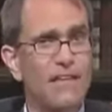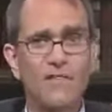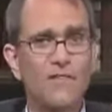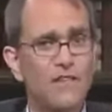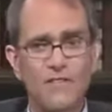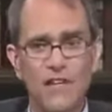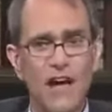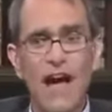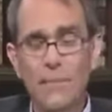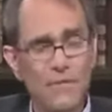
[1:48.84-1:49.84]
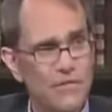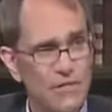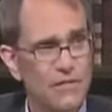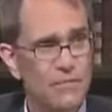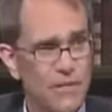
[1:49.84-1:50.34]
And it's the
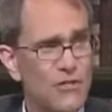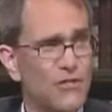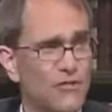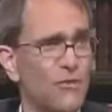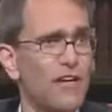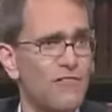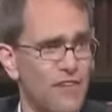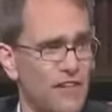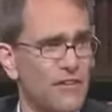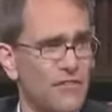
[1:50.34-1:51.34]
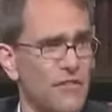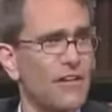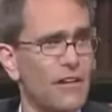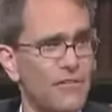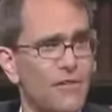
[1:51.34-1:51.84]
opposite picture of what I found in the
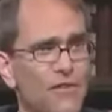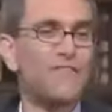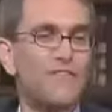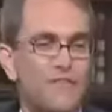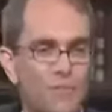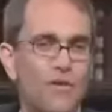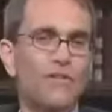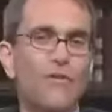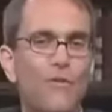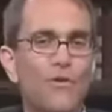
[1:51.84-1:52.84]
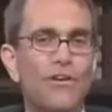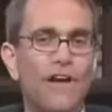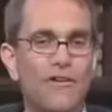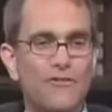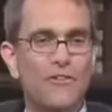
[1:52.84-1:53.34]
converts. I think there's one core
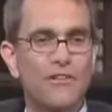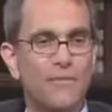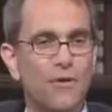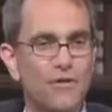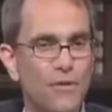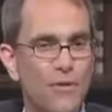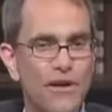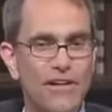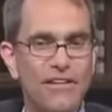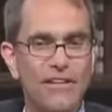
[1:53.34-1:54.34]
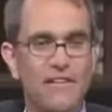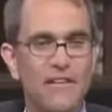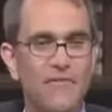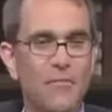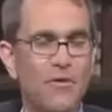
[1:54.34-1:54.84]
doctrine, one core idea
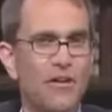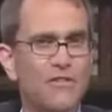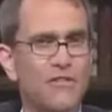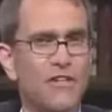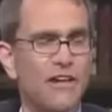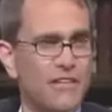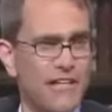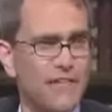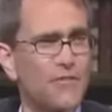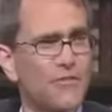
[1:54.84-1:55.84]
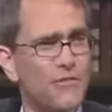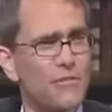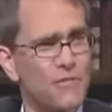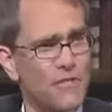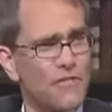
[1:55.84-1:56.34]
that every Protestant ought to answer for
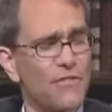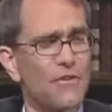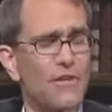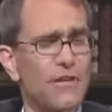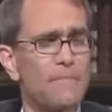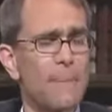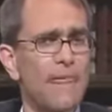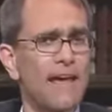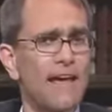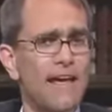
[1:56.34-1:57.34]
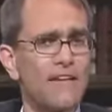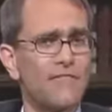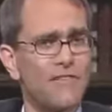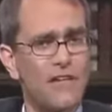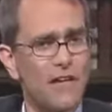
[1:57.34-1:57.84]
themselves, okay? And
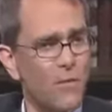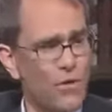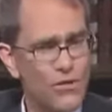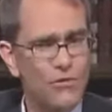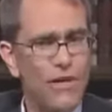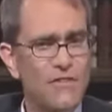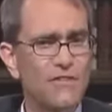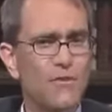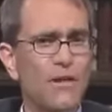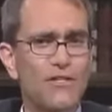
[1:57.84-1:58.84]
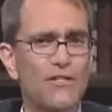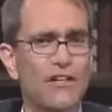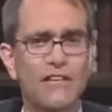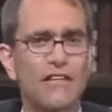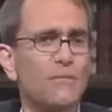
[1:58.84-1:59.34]
if once you raise the question,
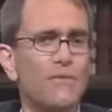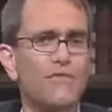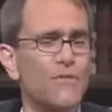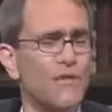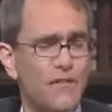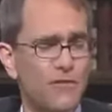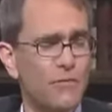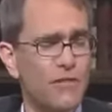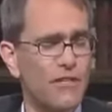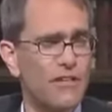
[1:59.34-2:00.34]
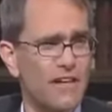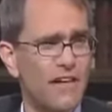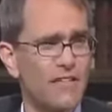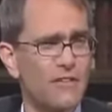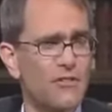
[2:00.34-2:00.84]
I think it points you inevitably to the
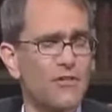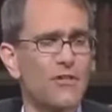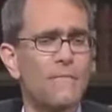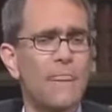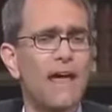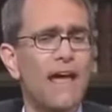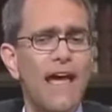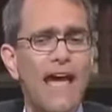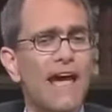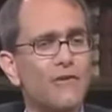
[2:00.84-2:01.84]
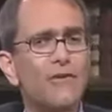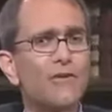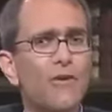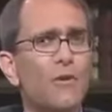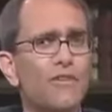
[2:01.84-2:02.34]
Catholic Church. How do you
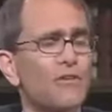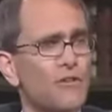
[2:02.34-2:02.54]
know what the